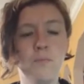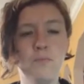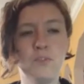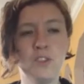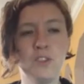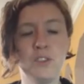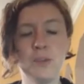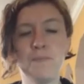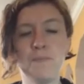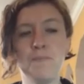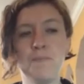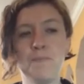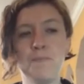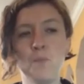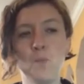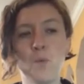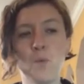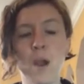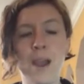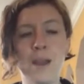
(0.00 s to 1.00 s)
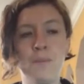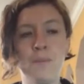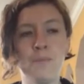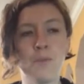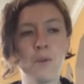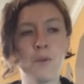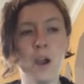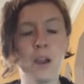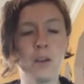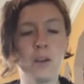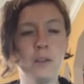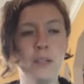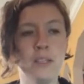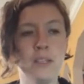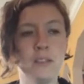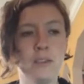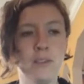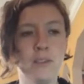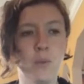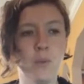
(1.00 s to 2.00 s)
just a broader
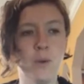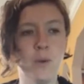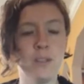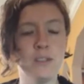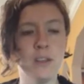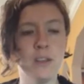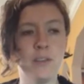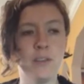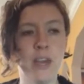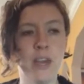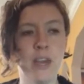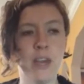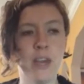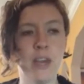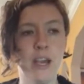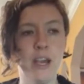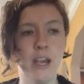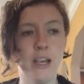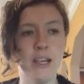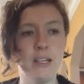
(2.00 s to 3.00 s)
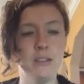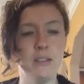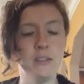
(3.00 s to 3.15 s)
list of like what self-care is, may